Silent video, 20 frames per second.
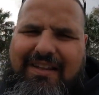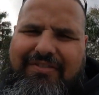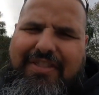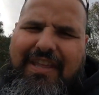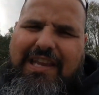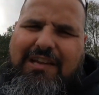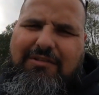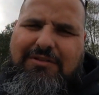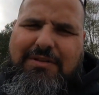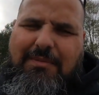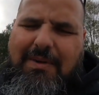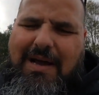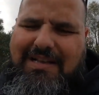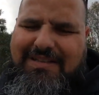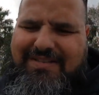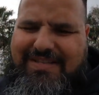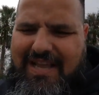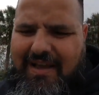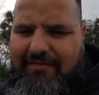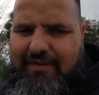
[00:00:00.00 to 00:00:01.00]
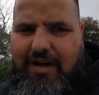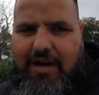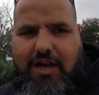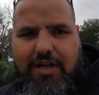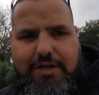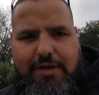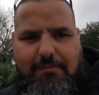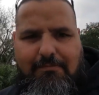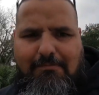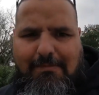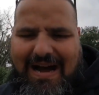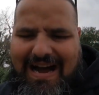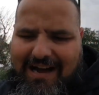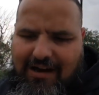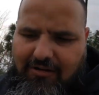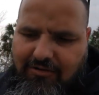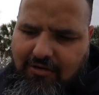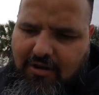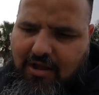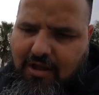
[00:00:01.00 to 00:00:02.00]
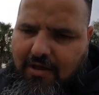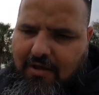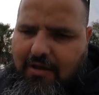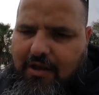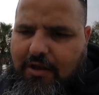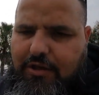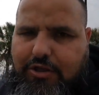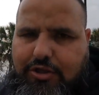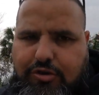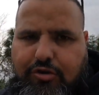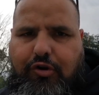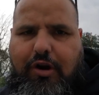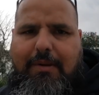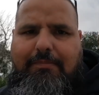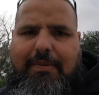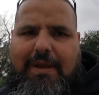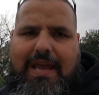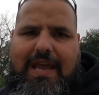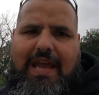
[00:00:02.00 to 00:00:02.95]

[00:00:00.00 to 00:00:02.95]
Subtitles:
I think it was about 700-mile trip.